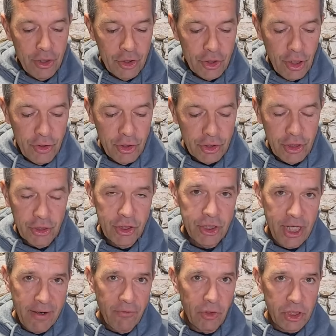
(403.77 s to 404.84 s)
So there's
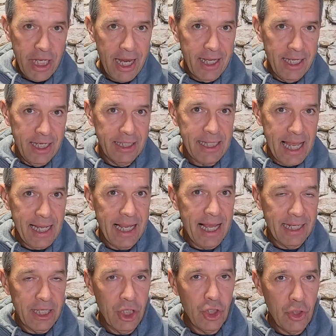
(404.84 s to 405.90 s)
several techniques I
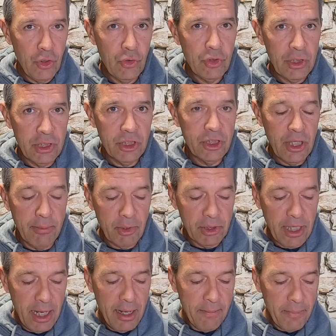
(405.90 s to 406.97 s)
like to use in the
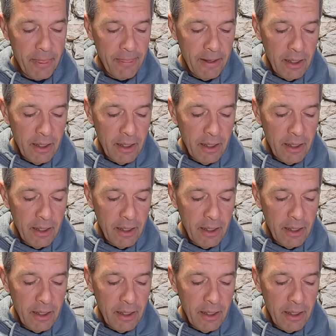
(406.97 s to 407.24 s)
summertime.